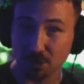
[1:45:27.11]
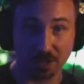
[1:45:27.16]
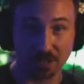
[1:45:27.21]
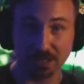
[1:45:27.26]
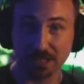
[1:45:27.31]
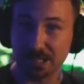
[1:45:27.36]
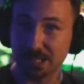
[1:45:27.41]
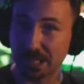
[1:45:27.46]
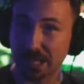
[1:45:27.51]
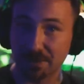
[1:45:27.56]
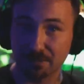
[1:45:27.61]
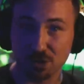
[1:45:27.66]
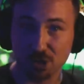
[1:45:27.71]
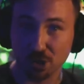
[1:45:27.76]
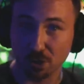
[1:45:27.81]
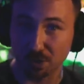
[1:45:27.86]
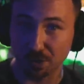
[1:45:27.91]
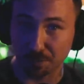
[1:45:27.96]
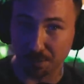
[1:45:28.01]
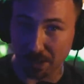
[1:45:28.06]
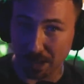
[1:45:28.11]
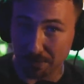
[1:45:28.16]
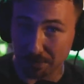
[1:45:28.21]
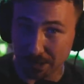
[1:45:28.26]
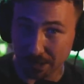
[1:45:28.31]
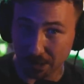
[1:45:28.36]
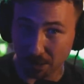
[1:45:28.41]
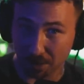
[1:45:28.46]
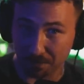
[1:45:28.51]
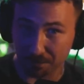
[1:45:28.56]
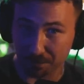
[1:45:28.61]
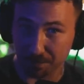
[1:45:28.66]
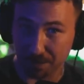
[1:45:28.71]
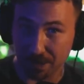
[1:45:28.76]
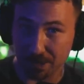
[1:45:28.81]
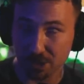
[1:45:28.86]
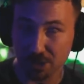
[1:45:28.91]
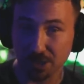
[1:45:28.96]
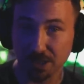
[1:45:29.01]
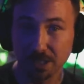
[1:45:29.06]
or at least they haven't shown the public
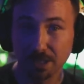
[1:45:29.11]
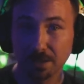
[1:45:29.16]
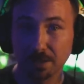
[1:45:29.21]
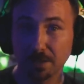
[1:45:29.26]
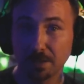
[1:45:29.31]
confirmation.